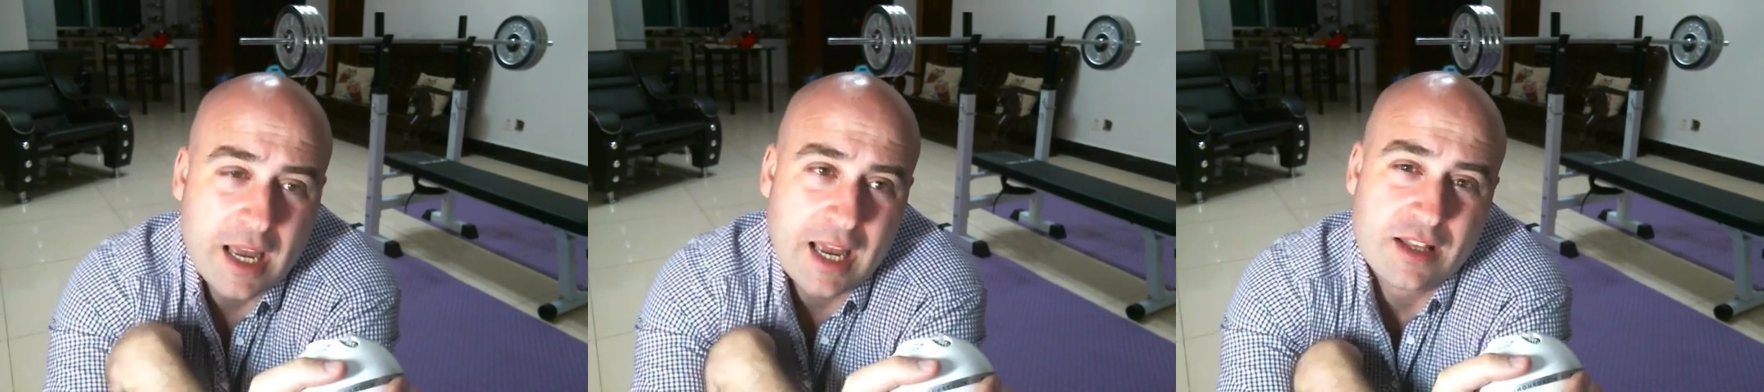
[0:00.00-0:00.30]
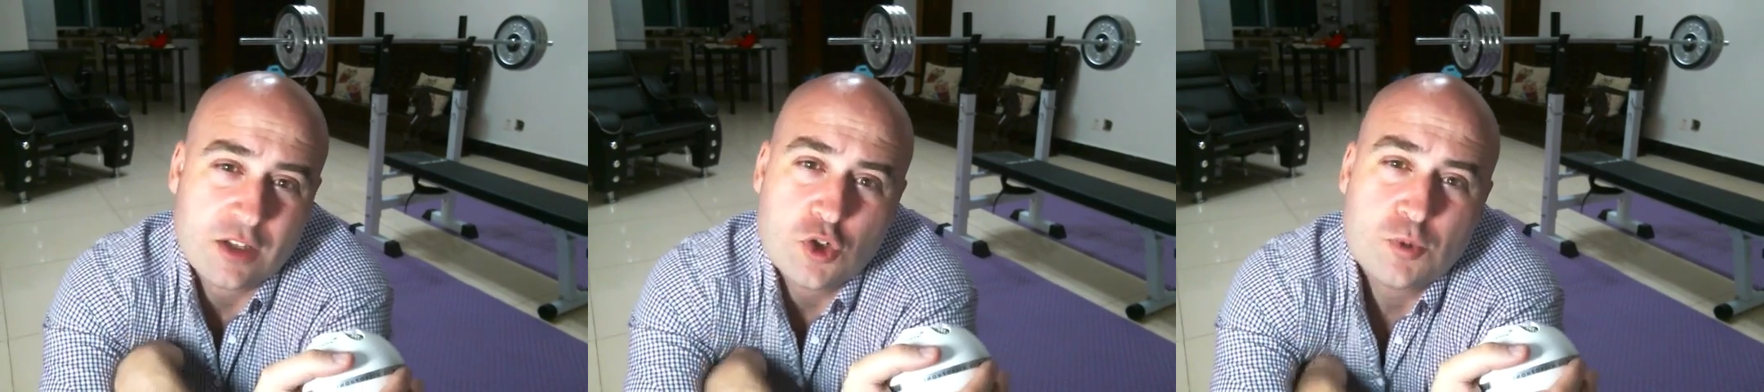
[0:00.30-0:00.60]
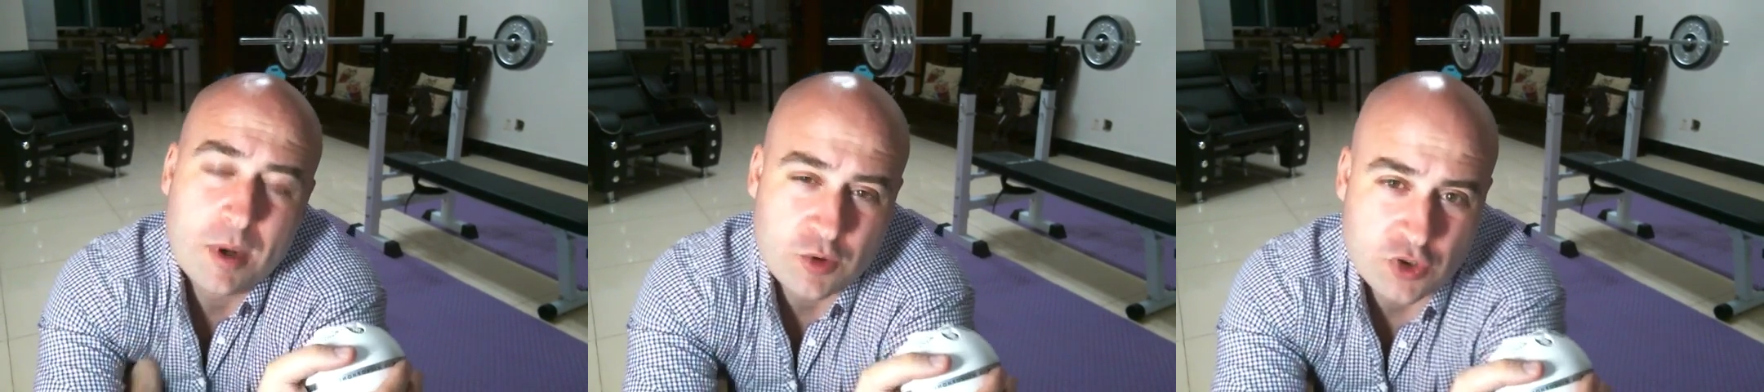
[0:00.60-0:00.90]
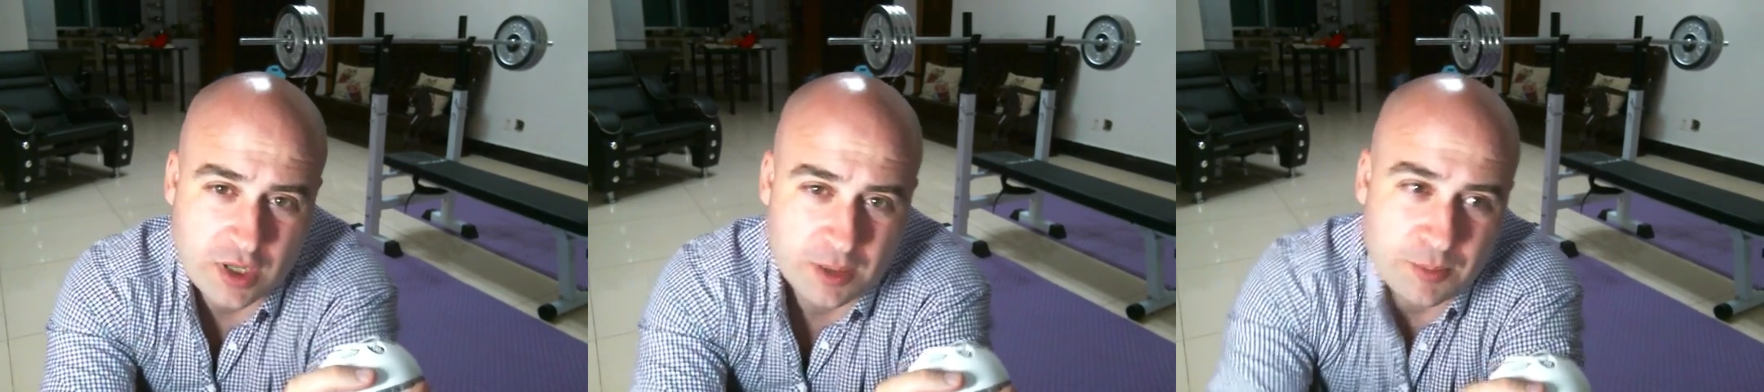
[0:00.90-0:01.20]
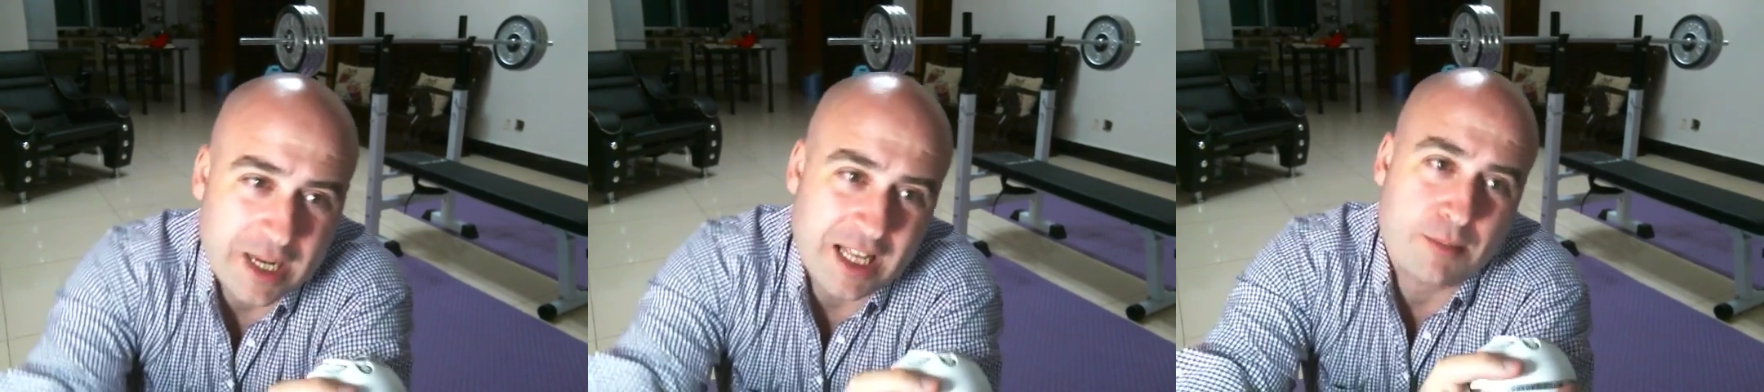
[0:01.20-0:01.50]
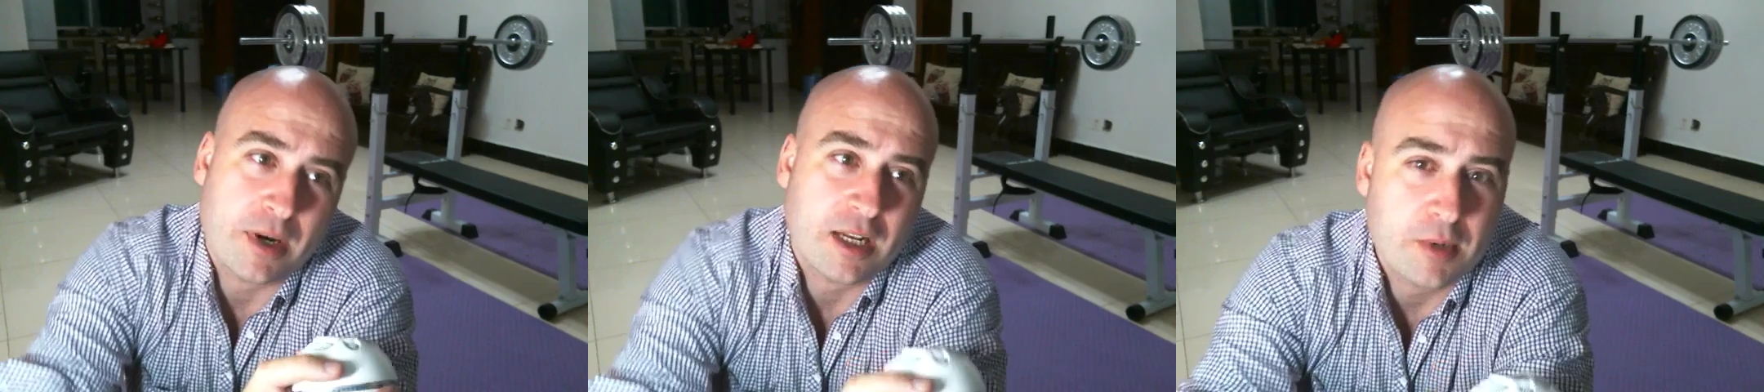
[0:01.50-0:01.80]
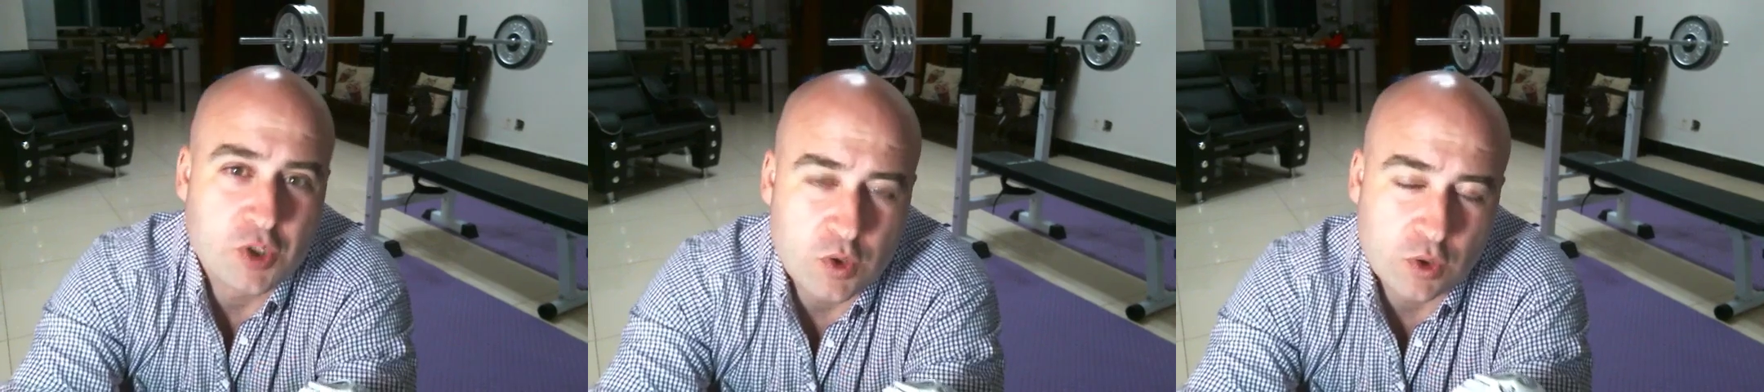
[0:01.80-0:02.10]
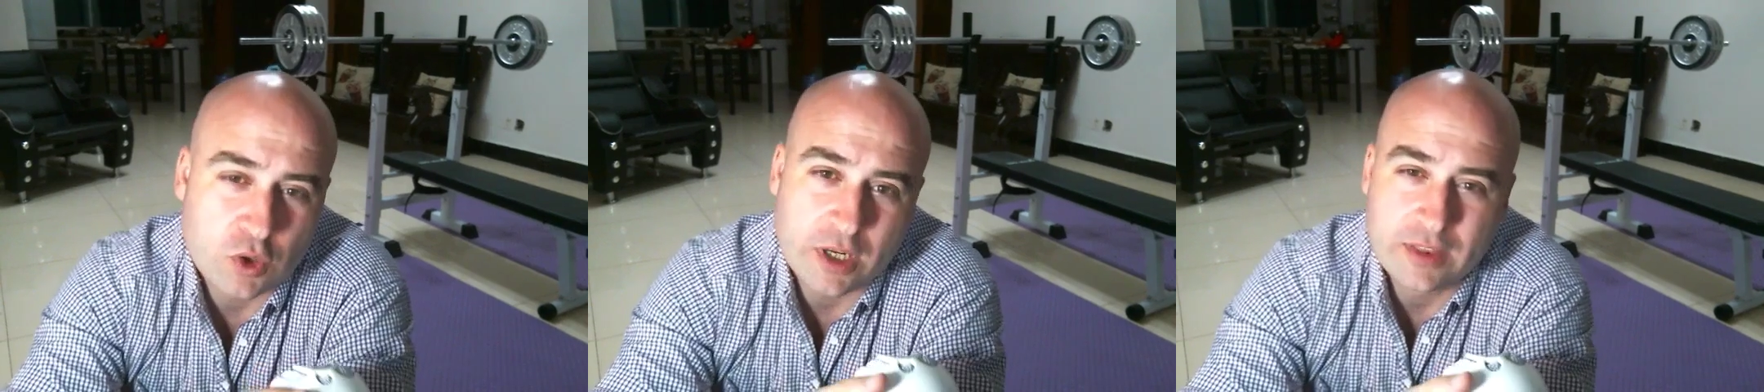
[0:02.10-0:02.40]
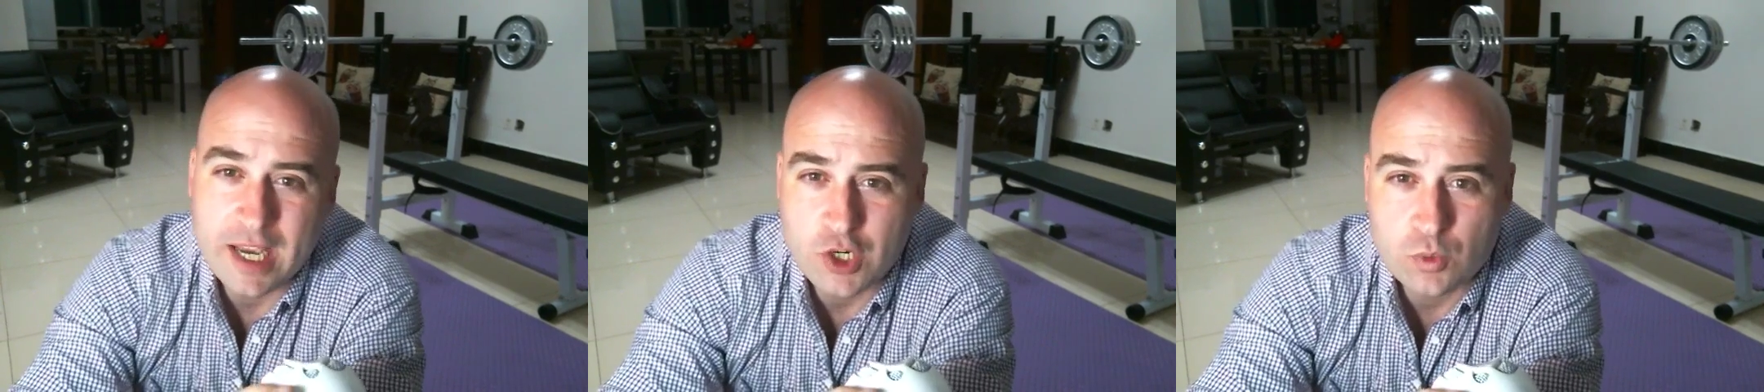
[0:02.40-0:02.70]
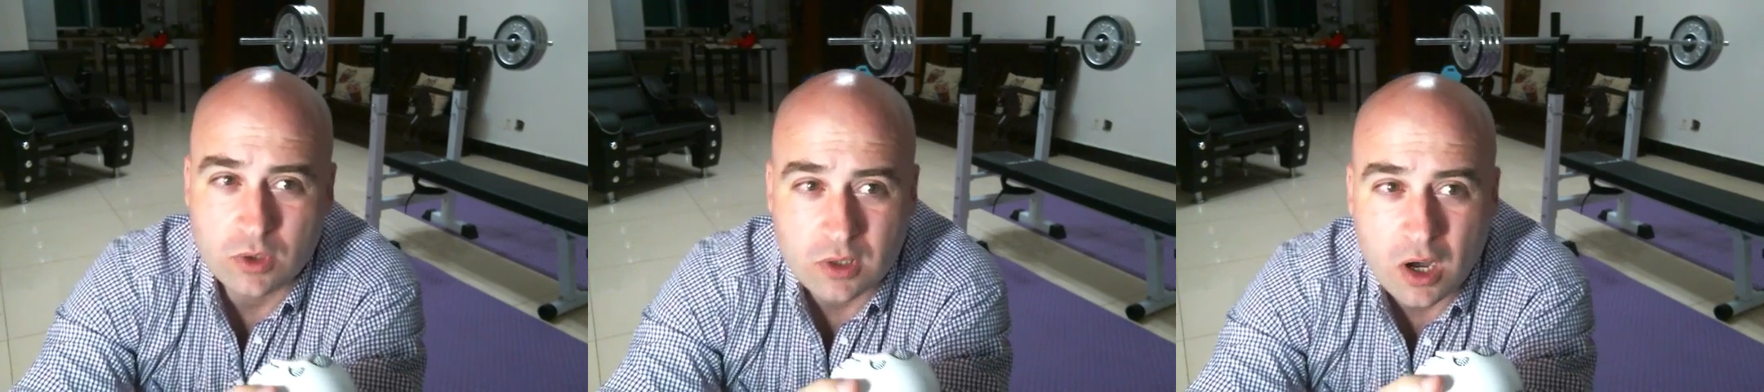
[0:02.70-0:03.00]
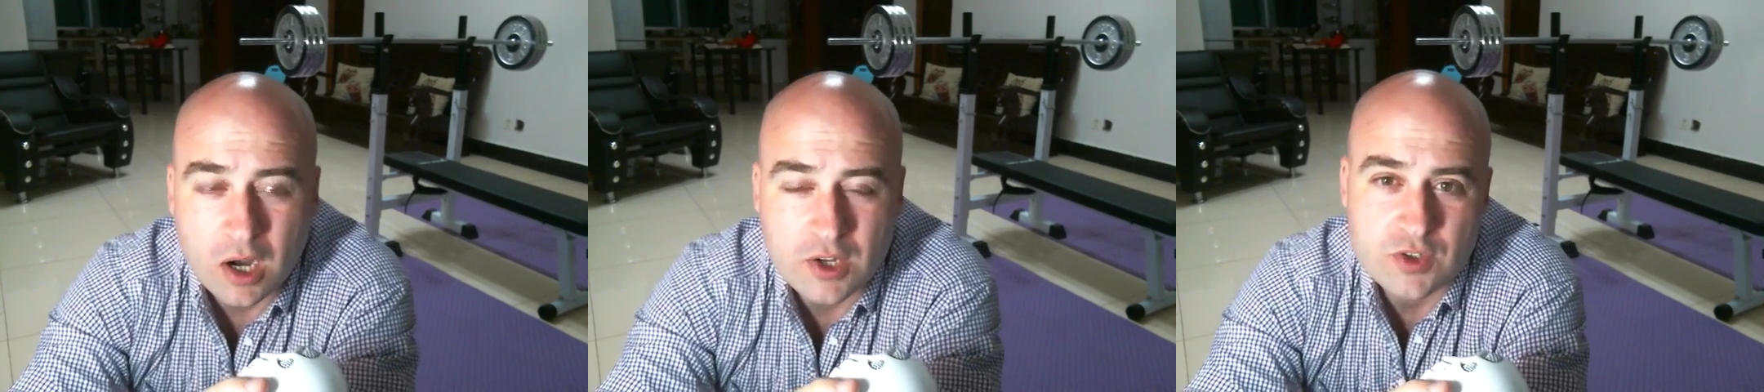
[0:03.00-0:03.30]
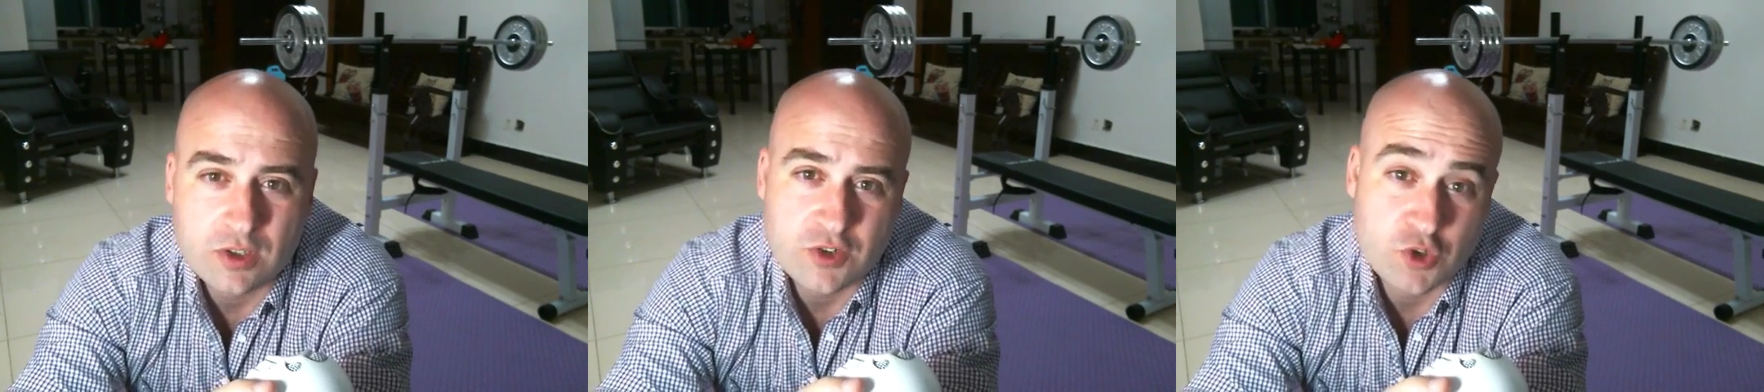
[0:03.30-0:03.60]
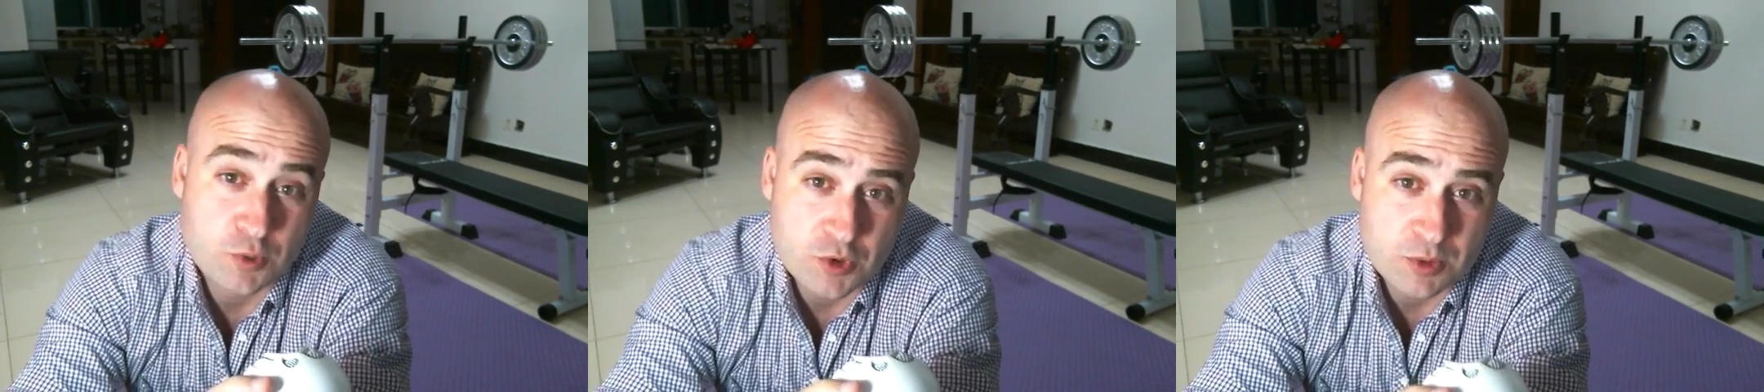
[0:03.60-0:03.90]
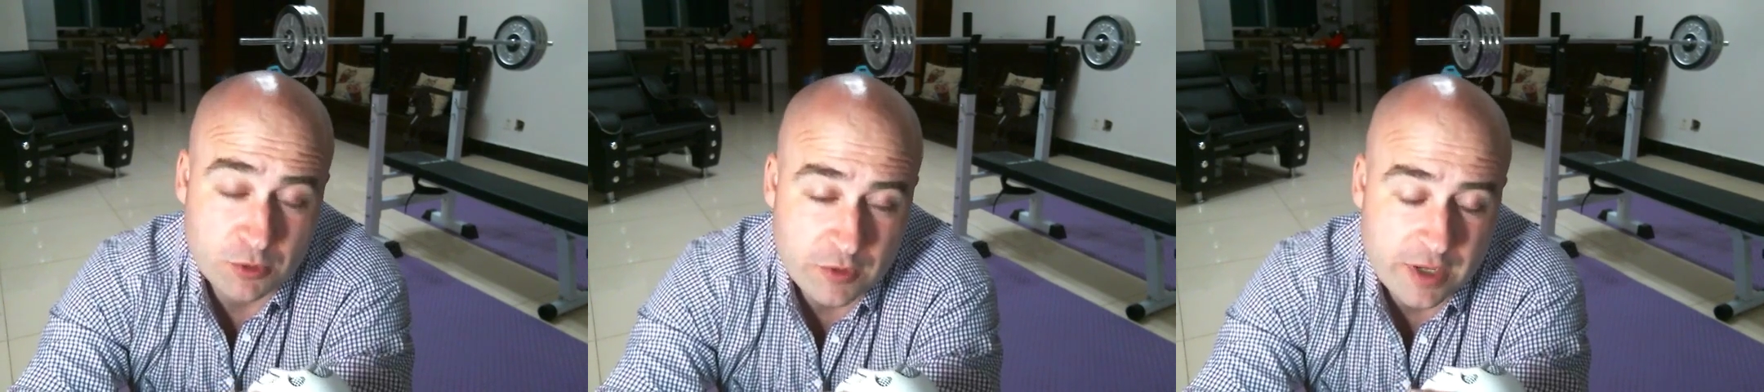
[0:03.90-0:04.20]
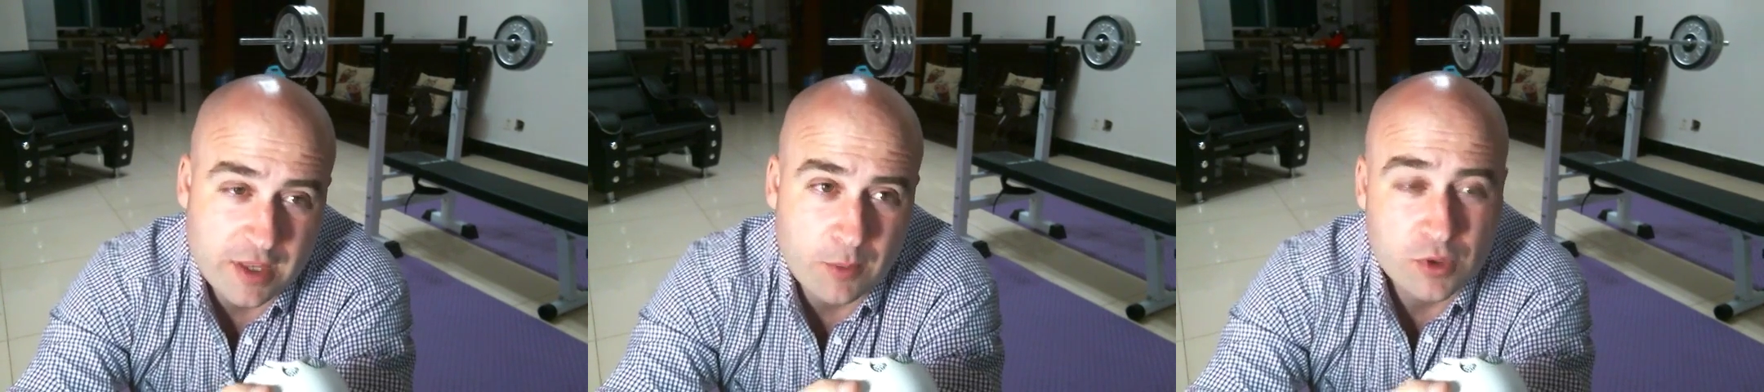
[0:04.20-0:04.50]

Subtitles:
And the newspapers started complaining about it because when you look at the actual laws, the laws are supposed to prevent that.